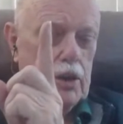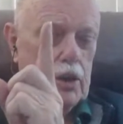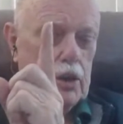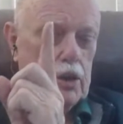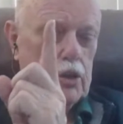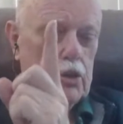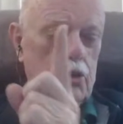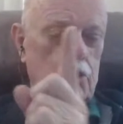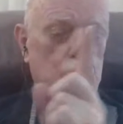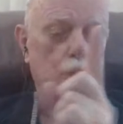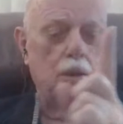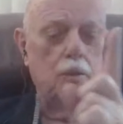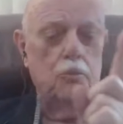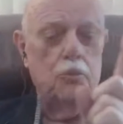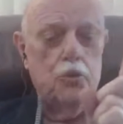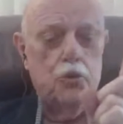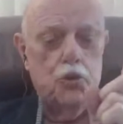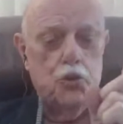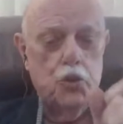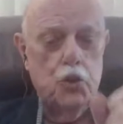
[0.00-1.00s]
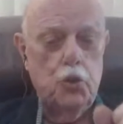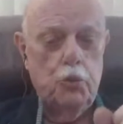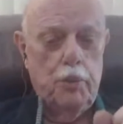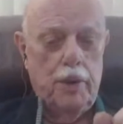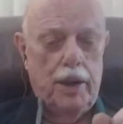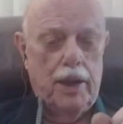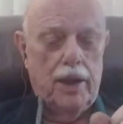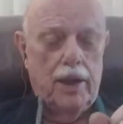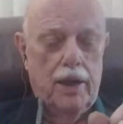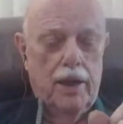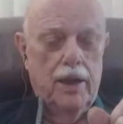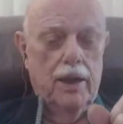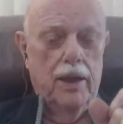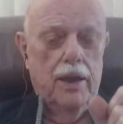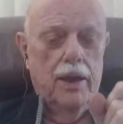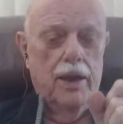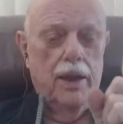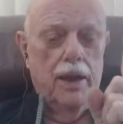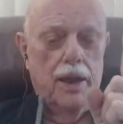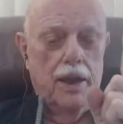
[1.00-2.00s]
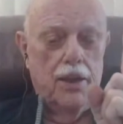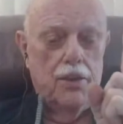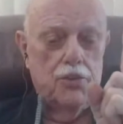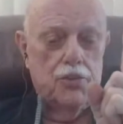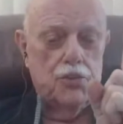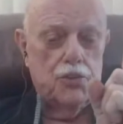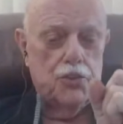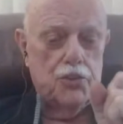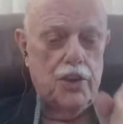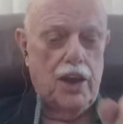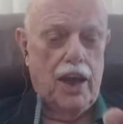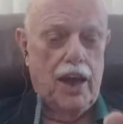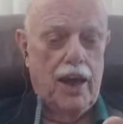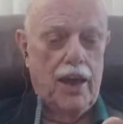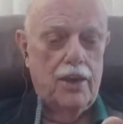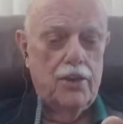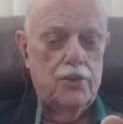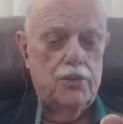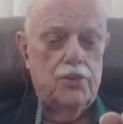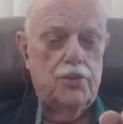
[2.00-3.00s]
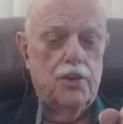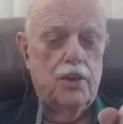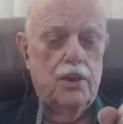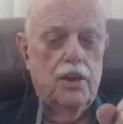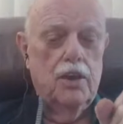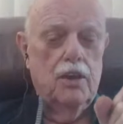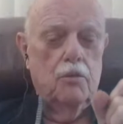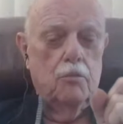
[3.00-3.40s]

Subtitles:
Aluminum tubing is sized